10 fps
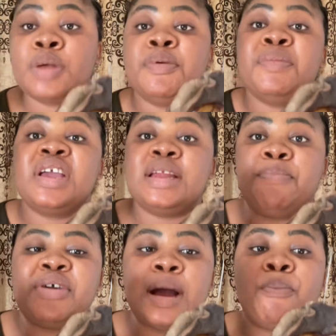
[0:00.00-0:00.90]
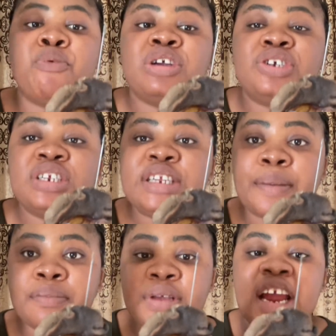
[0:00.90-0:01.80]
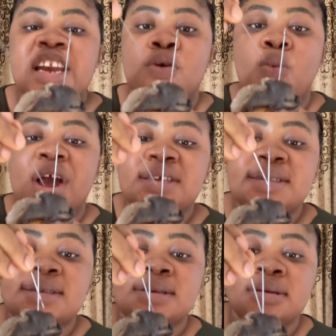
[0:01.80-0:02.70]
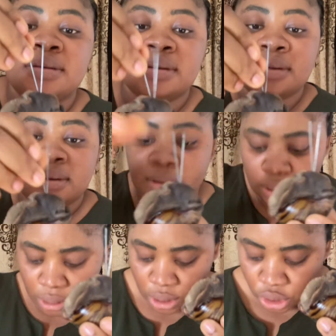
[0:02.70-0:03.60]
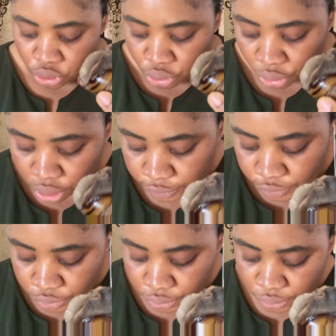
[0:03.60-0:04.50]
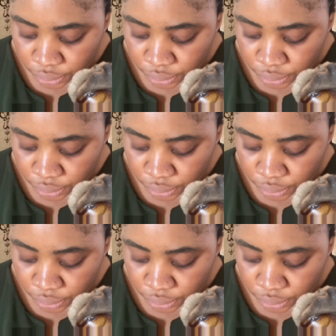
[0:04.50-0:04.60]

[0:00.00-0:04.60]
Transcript: you're making a prayer, punching them in the west, north,